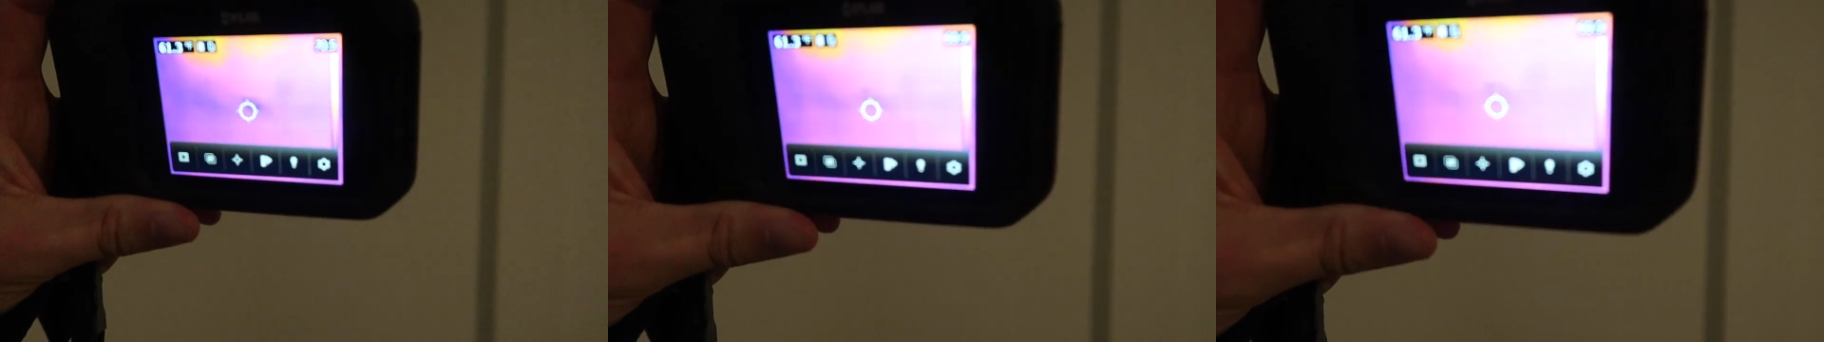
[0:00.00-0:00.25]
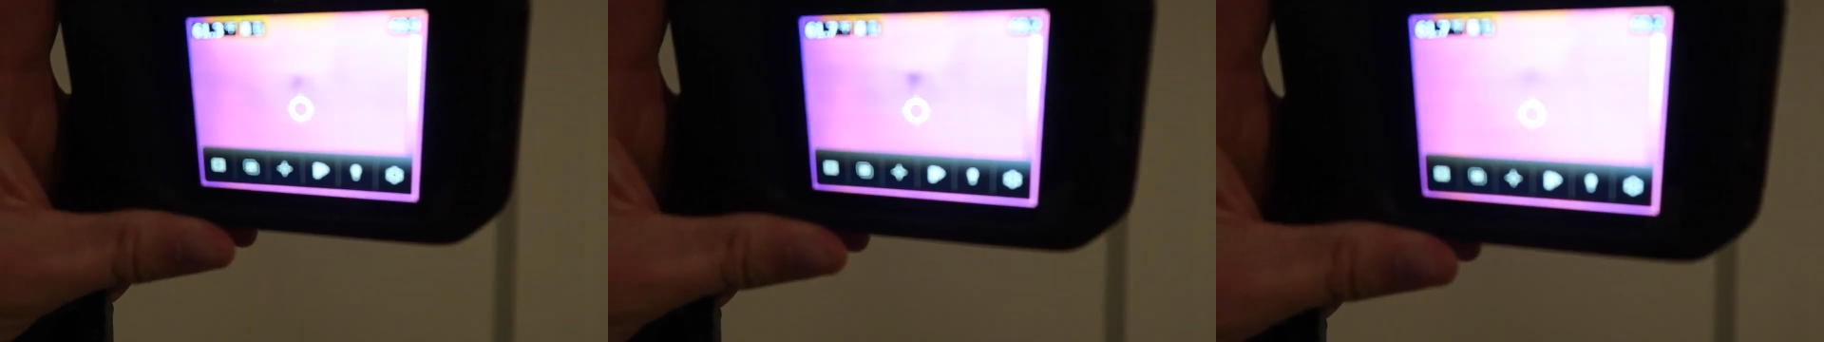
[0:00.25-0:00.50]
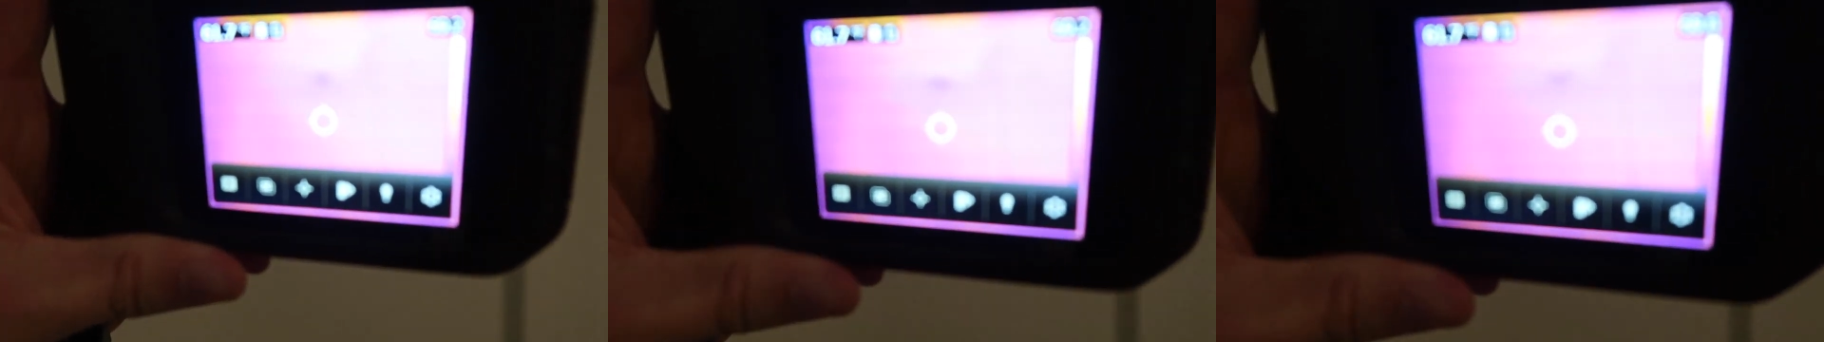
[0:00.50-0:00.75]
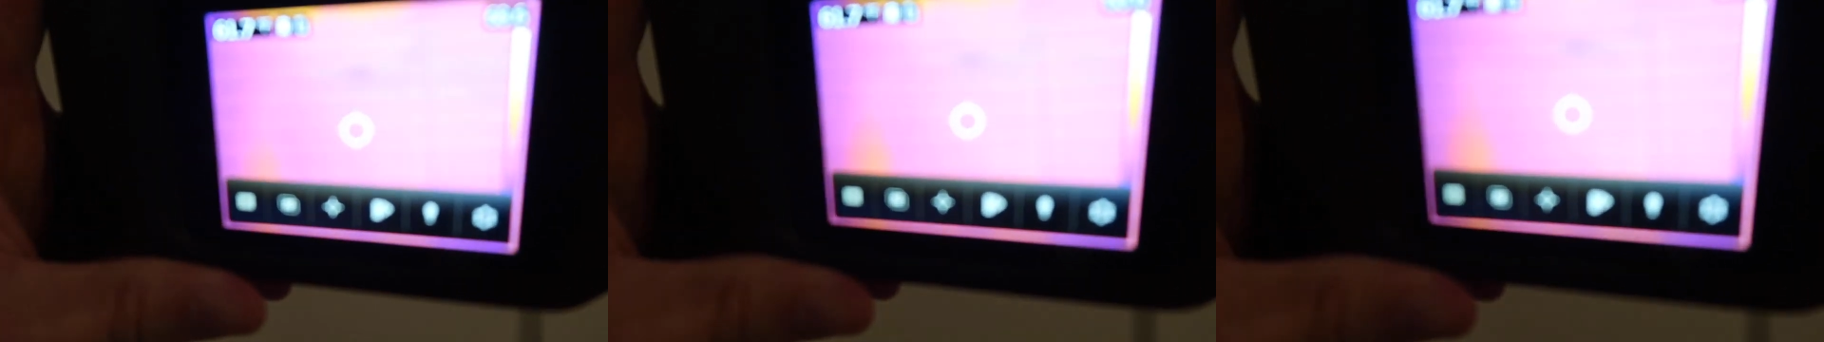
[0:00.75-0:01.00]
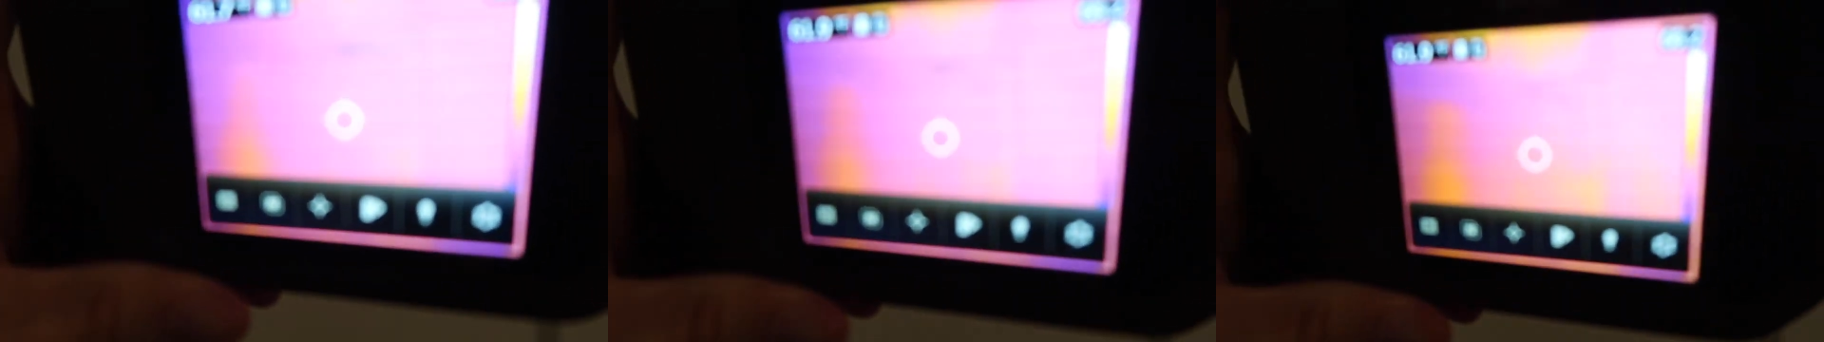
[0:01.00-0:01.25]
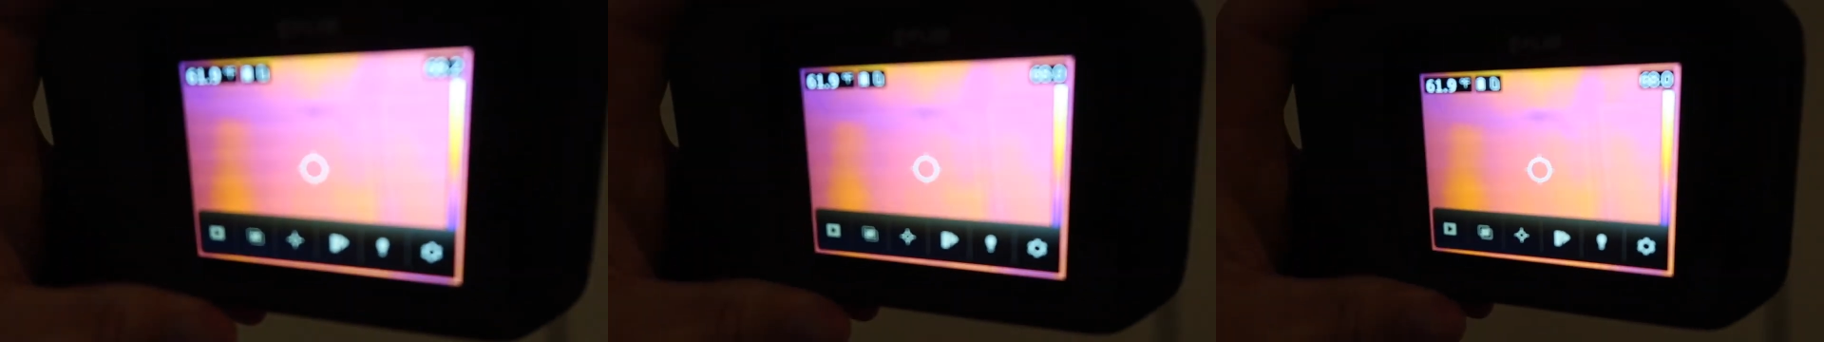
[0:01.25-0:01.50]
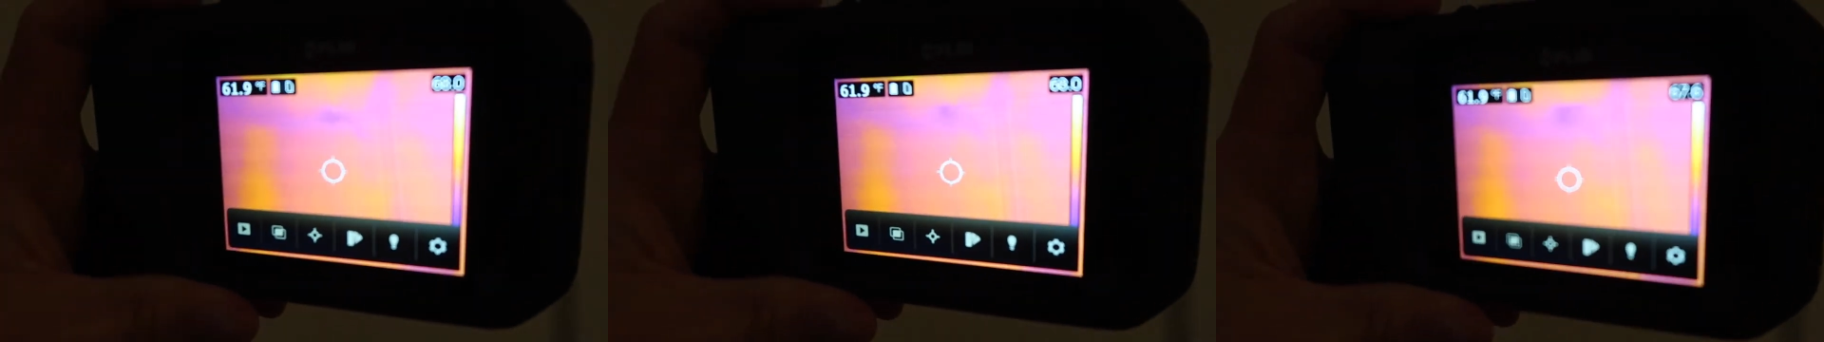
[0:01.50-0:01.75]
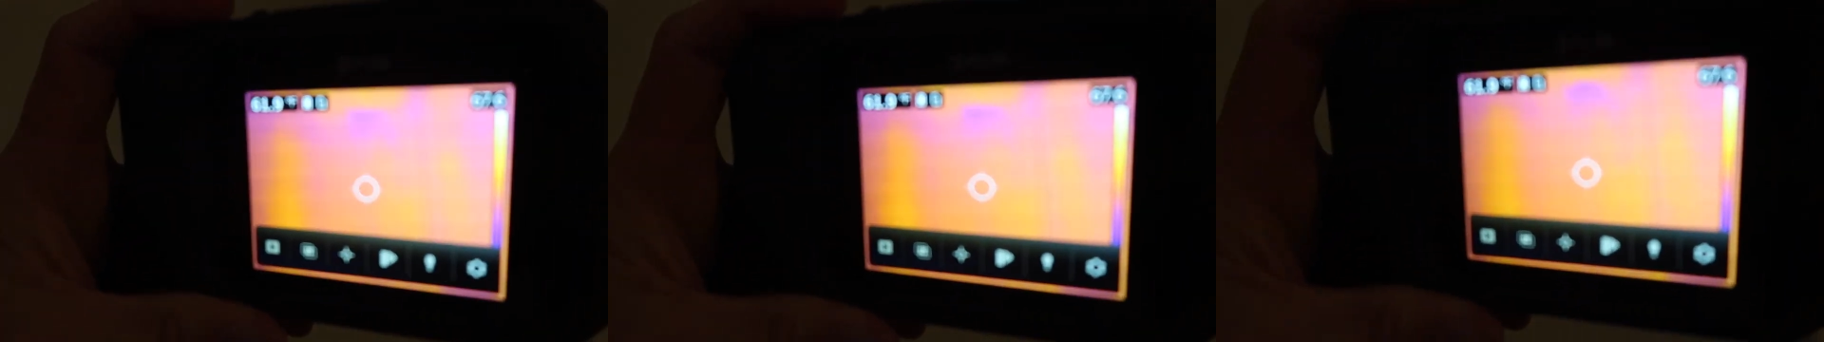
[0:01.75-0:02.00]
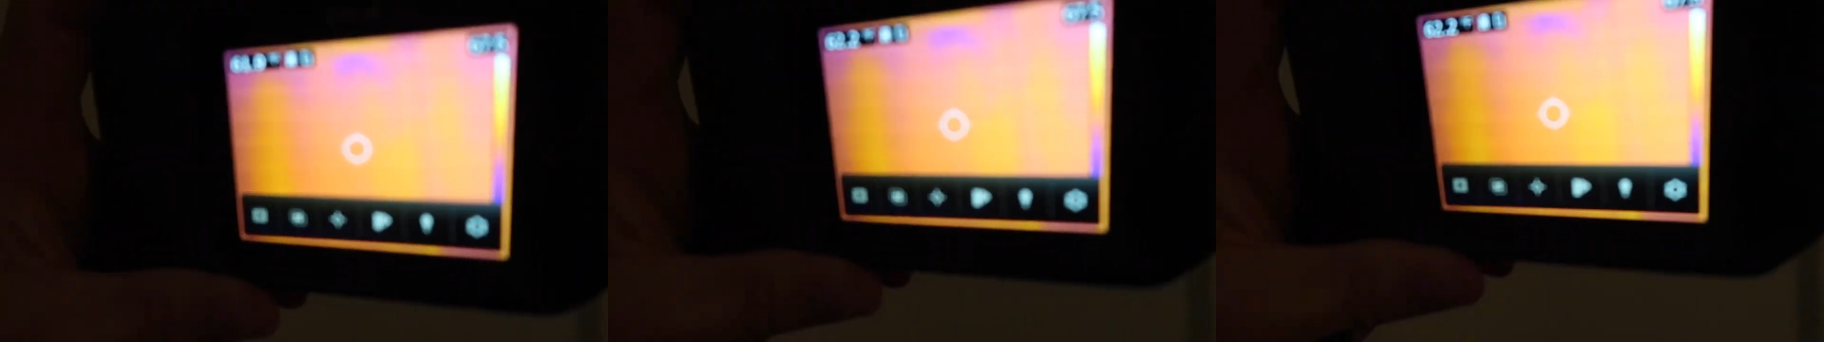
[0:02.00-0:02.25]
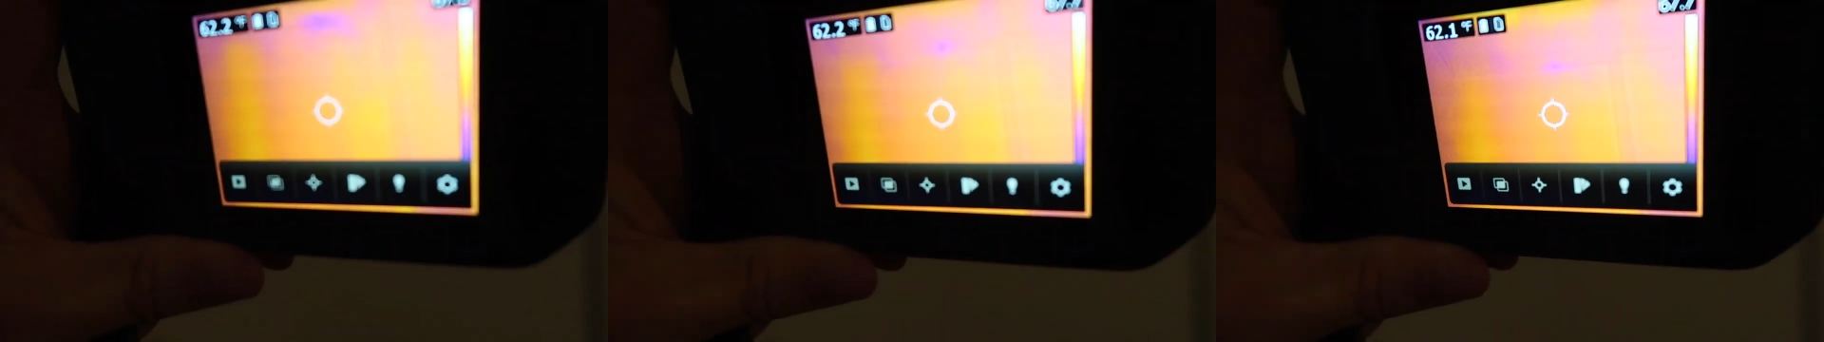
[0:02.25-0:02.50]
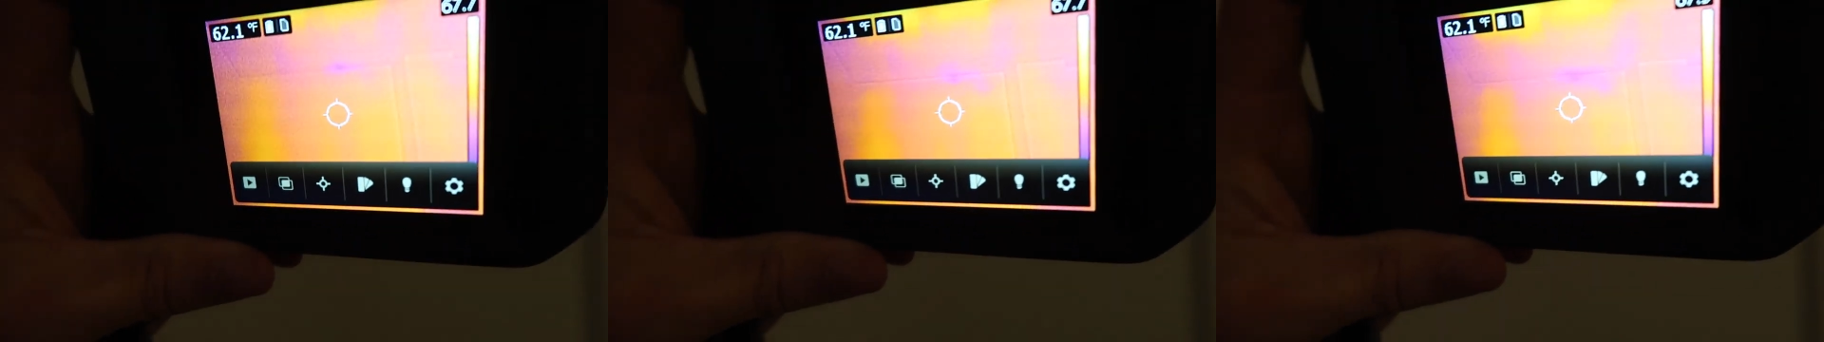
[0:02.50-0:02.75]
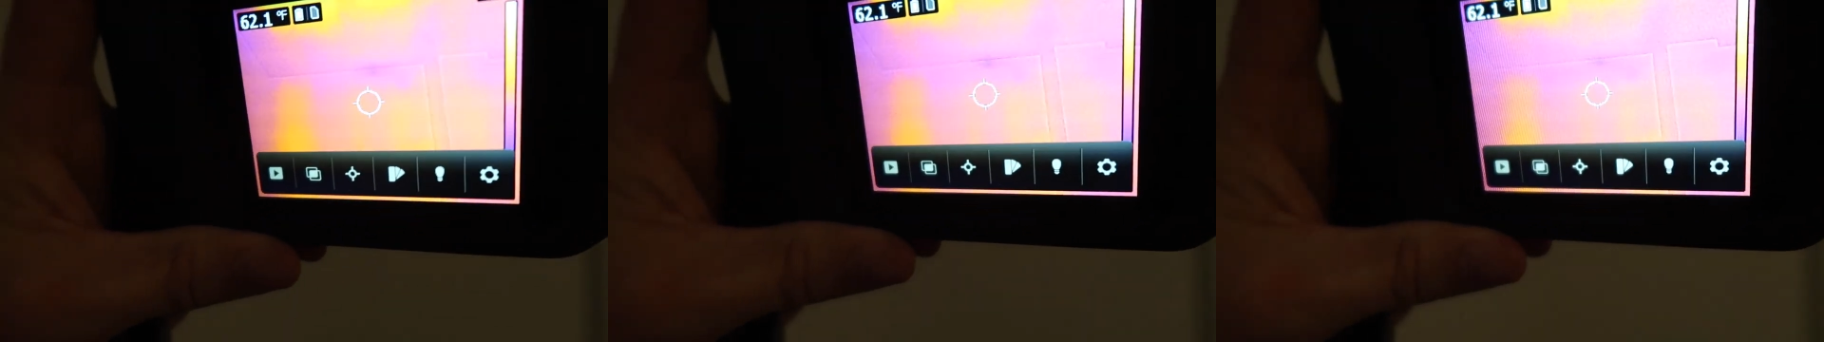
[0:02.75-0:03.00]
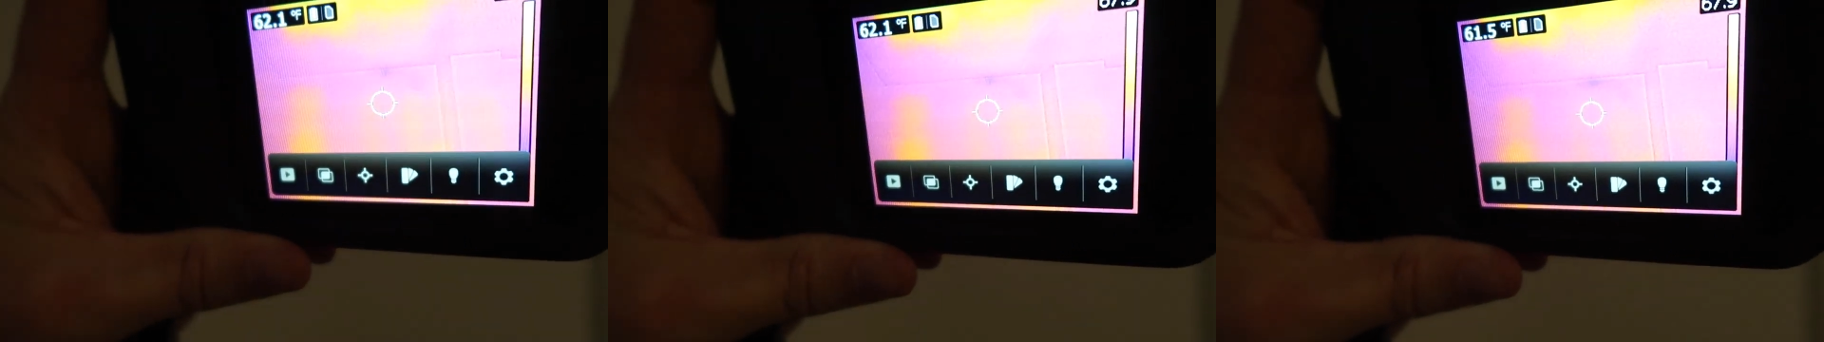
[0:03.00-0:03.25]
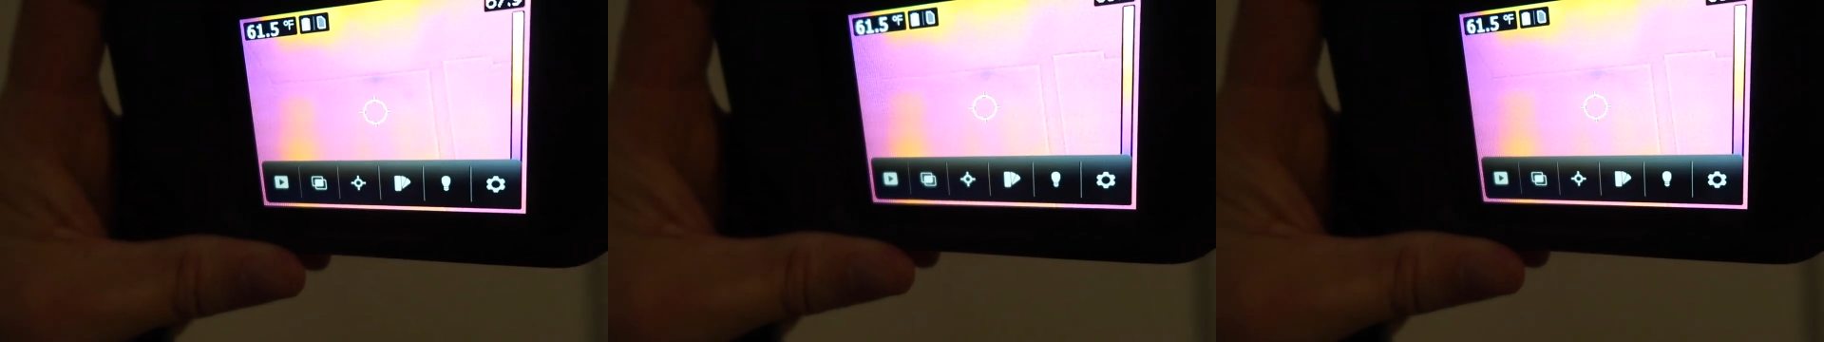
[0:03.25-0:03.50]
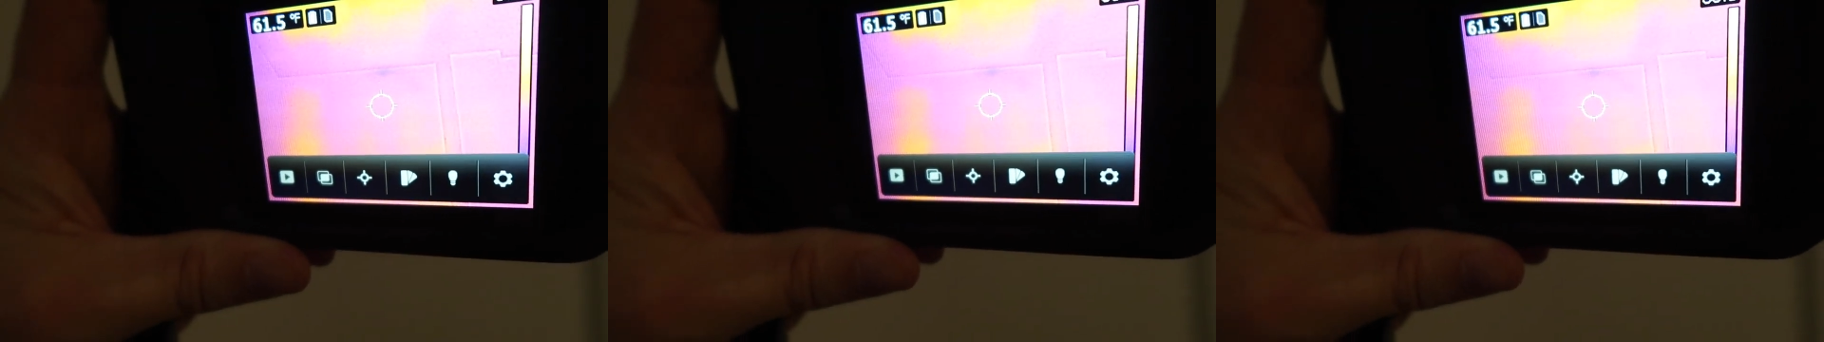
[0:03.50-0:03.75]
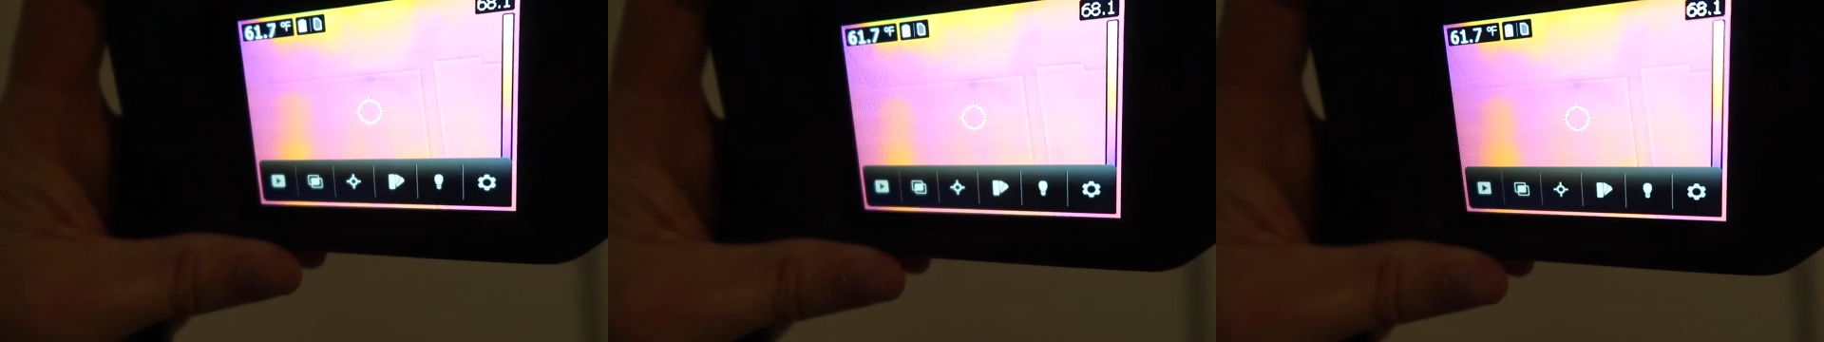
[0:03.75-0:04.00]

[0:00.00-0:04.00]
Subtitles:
No face is visible, so there are no lips to read.